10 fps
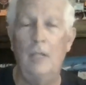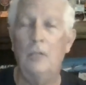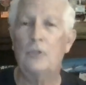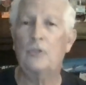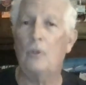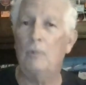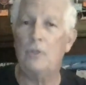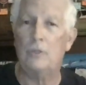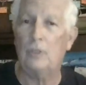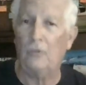so
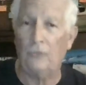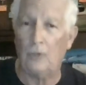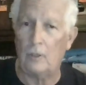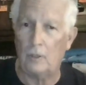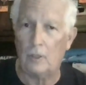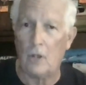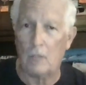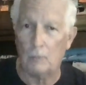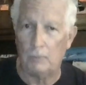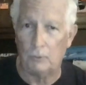much different than
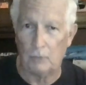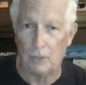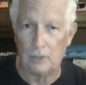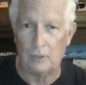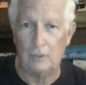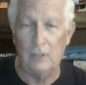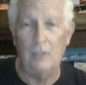automobile racing.